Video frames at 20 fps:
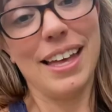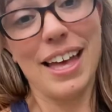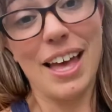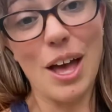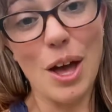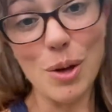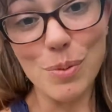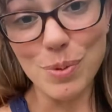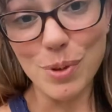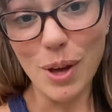
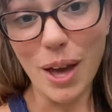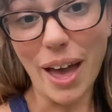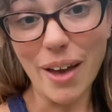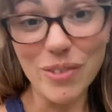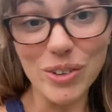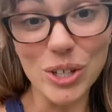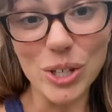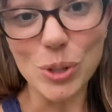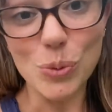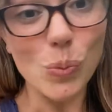Hope you have
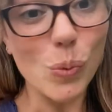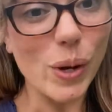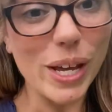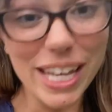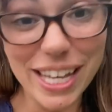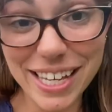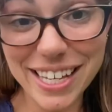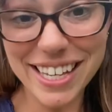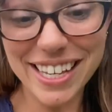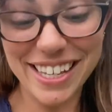a good
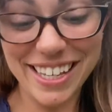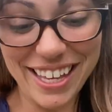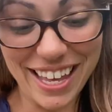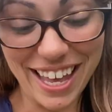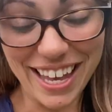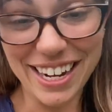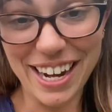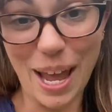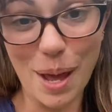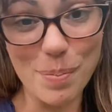week
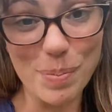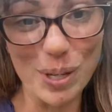and happy